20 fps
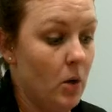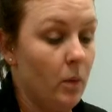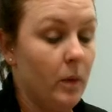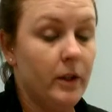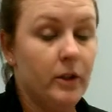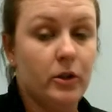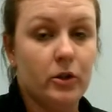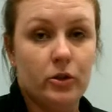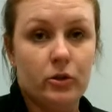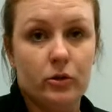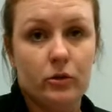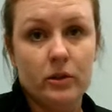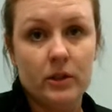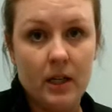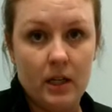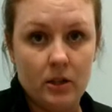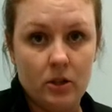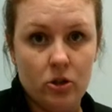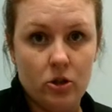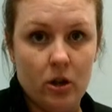We do
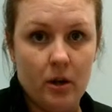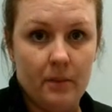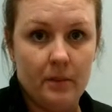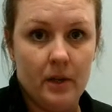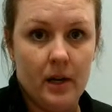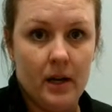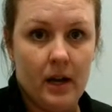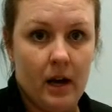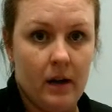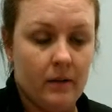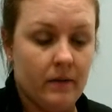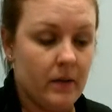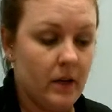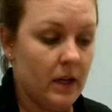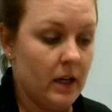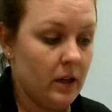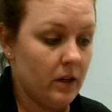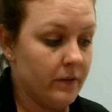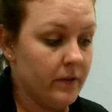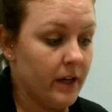tend to draw blood out of
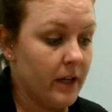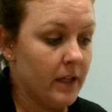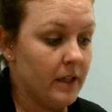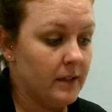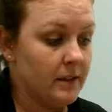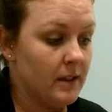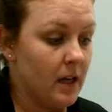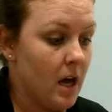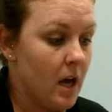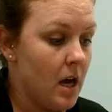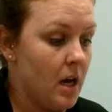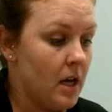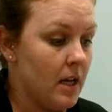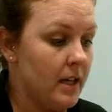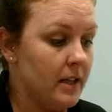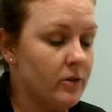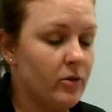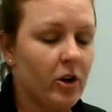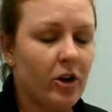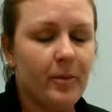the ear veins. It
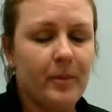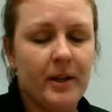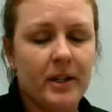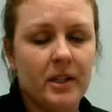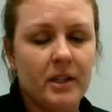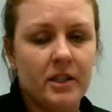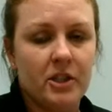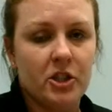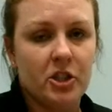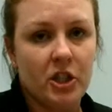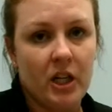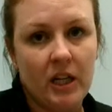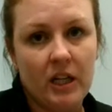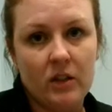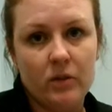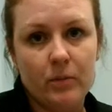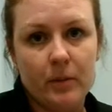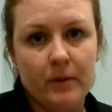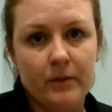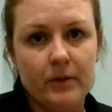is recommended to
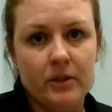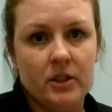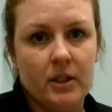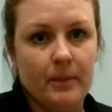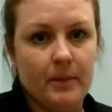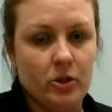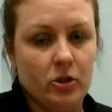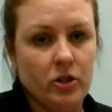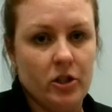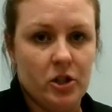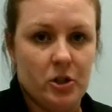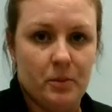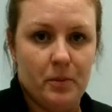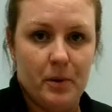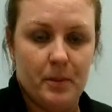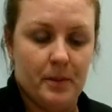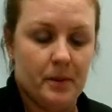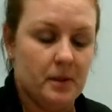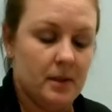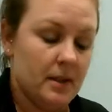shave, but for demonstration
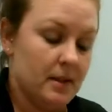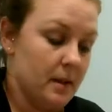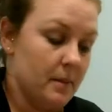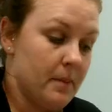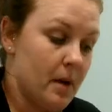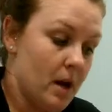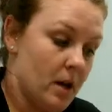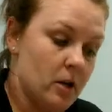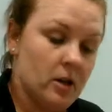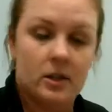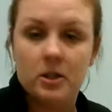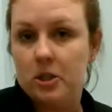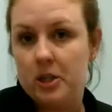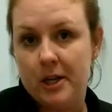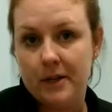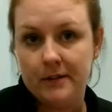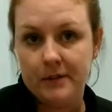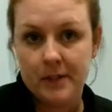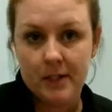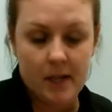purposes, I'm not going to
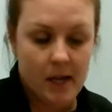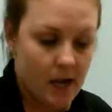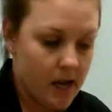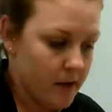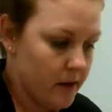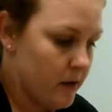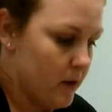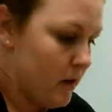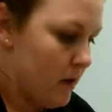shave today.